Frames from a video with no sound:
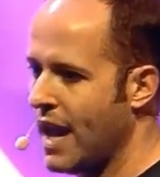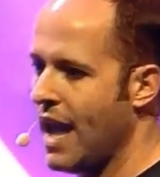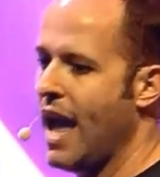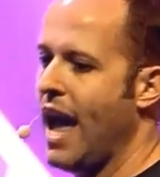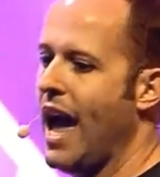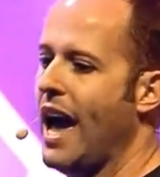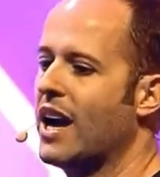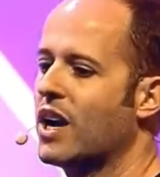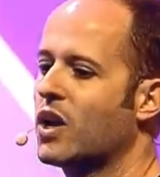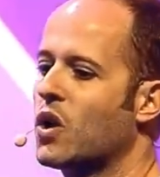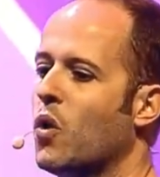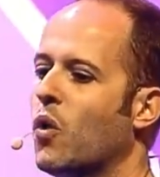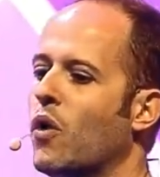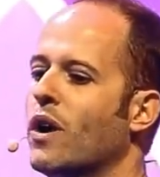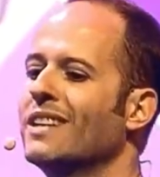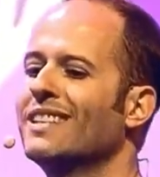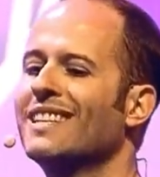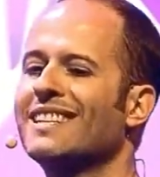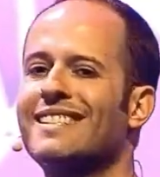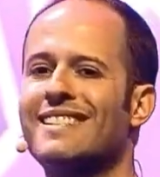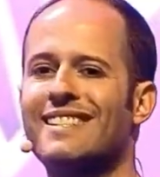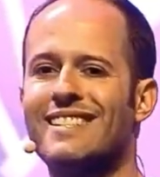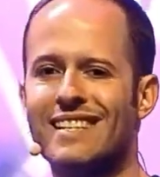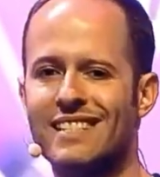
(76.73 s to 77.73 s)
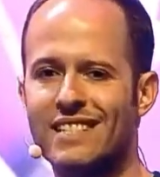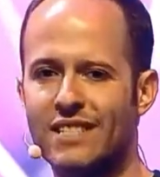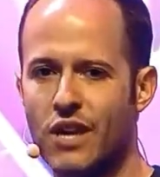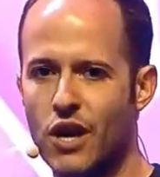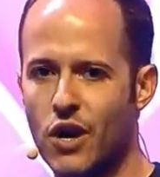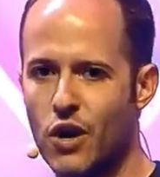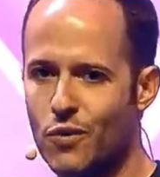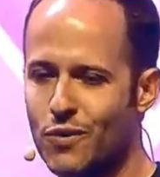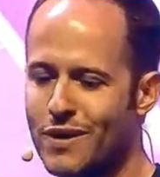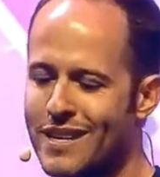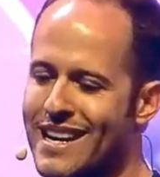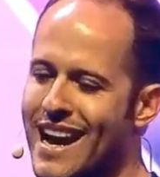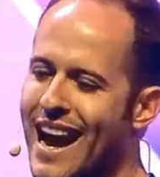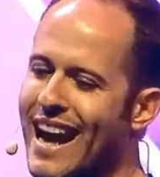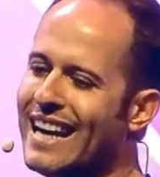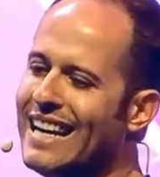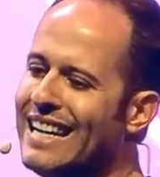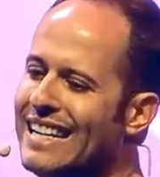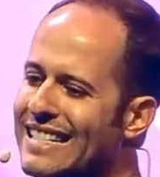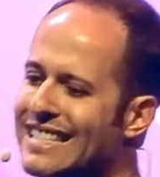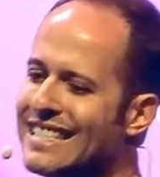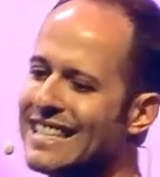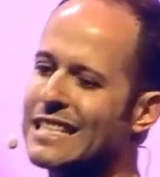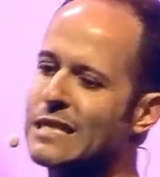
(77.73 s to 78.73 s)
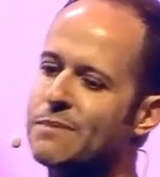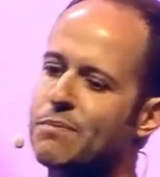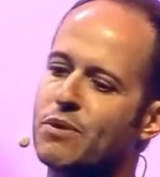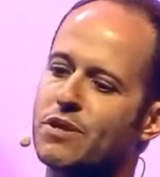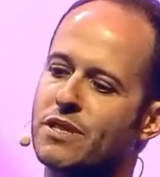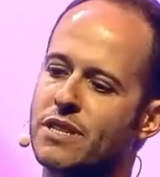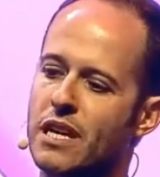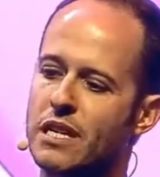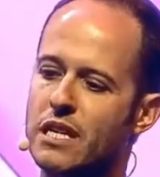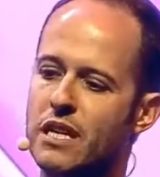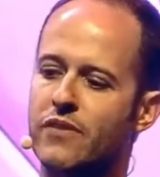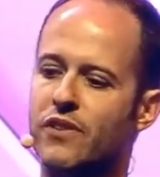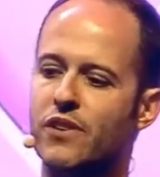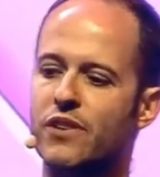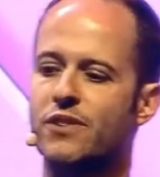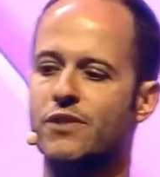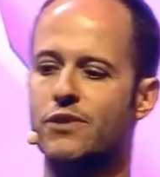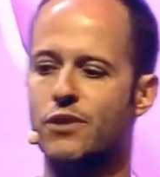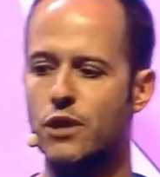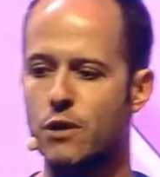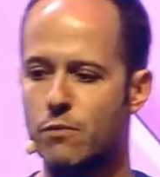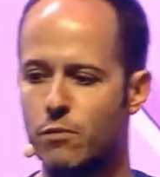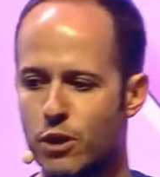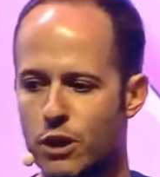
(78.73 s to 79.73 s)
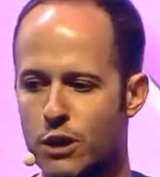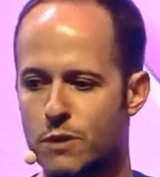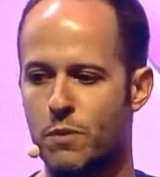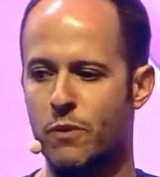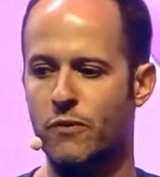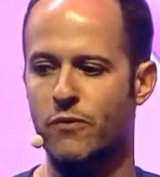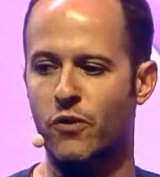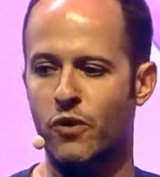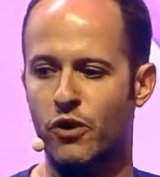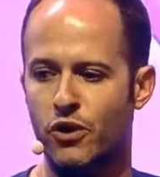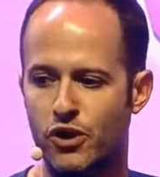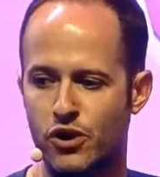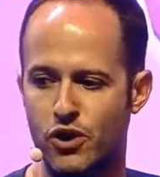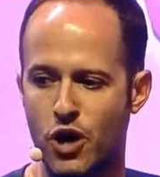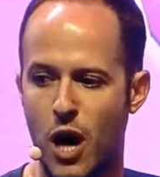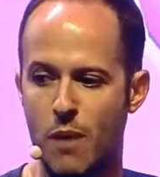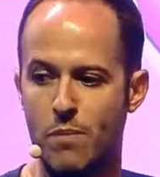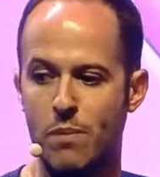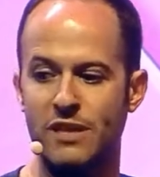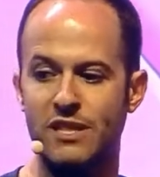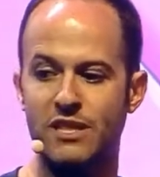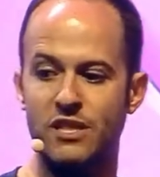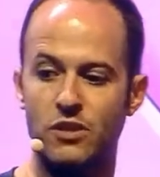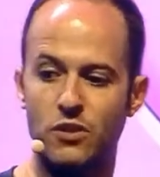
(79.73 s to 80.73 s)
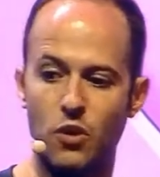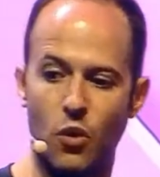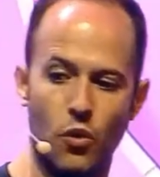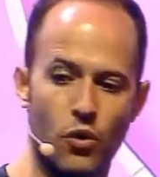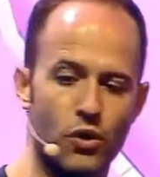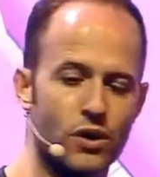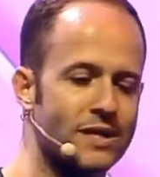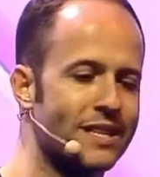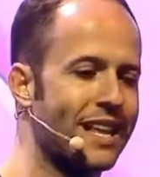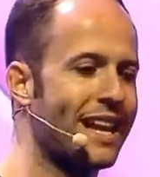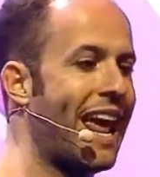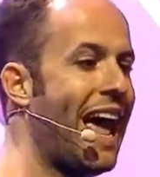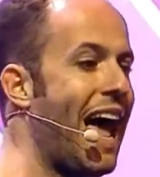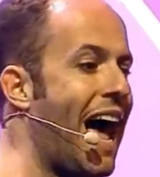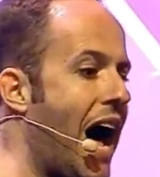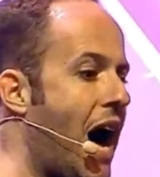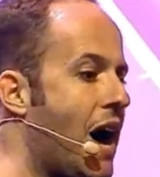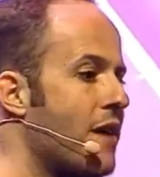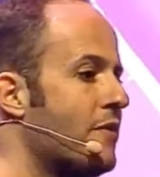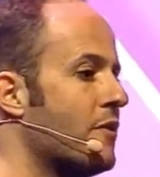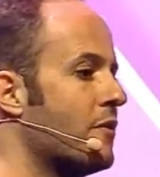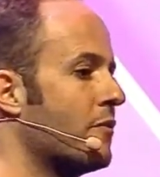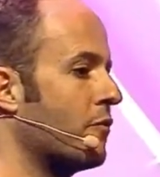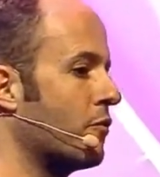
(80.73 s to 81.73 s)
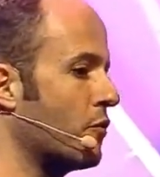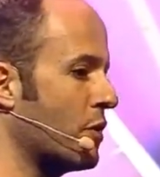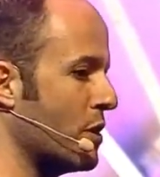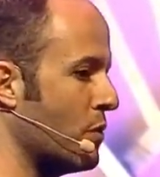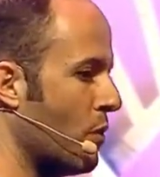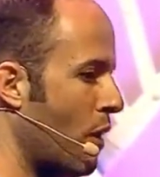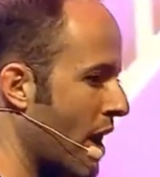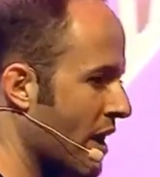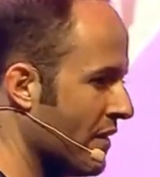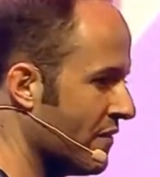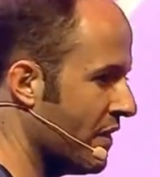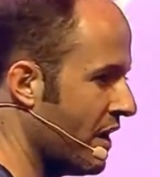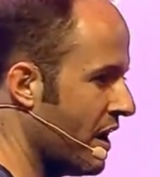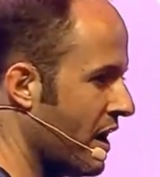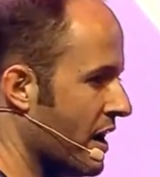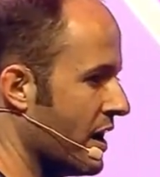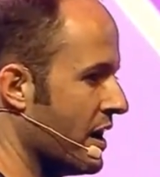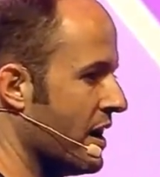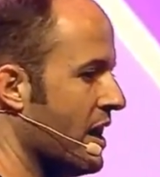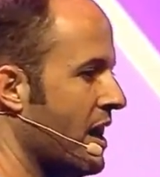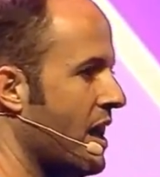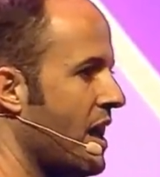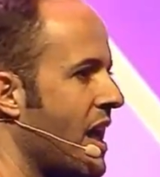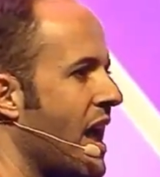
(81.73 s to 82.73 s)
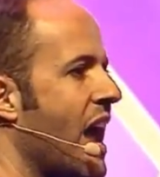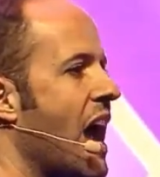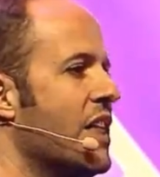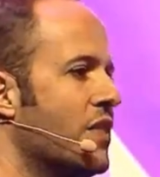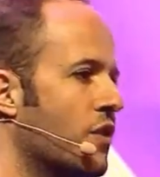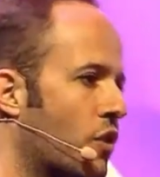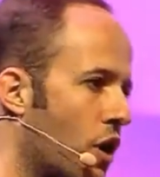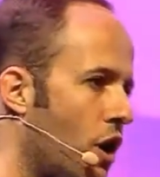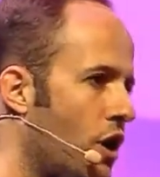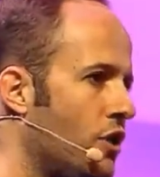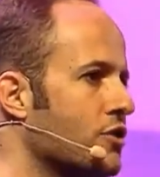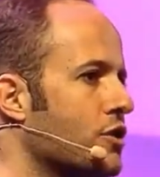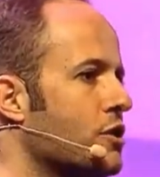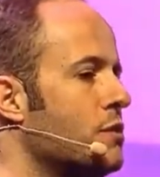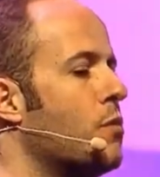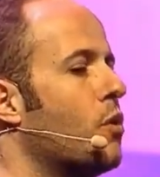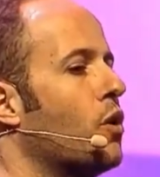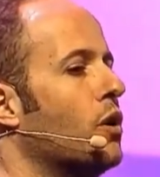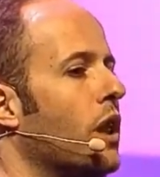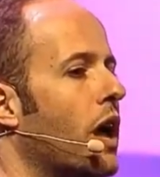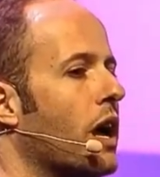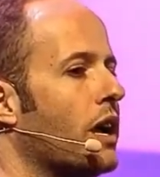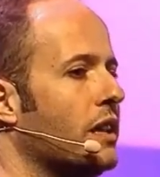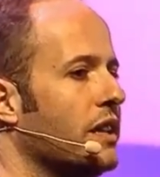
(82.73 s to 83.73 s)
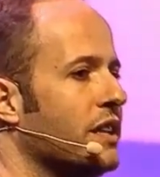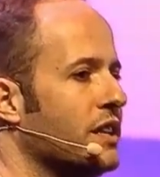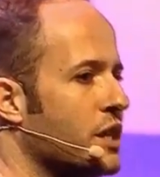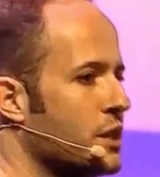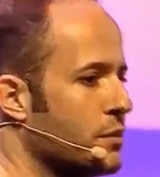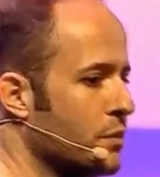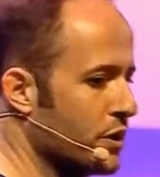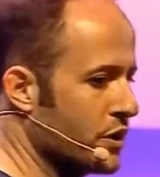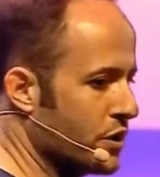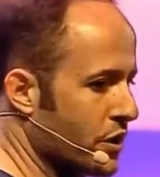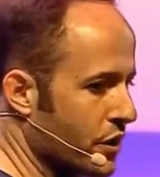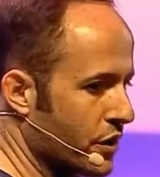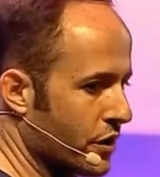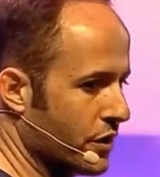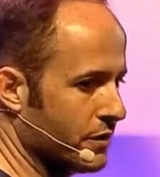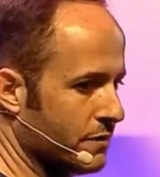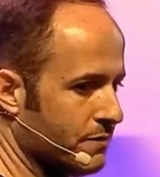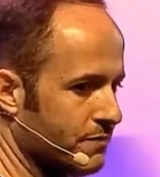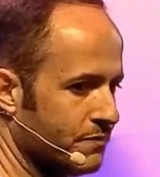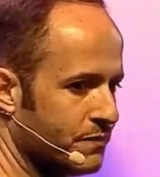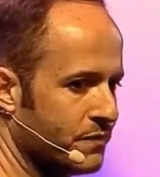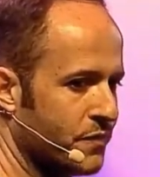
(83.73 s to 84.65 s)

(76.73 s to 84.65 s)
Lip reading: And according to Cisco, 96% of consumers prefer to shop at stores that have free Wi-Fi, and they're also more likely to return.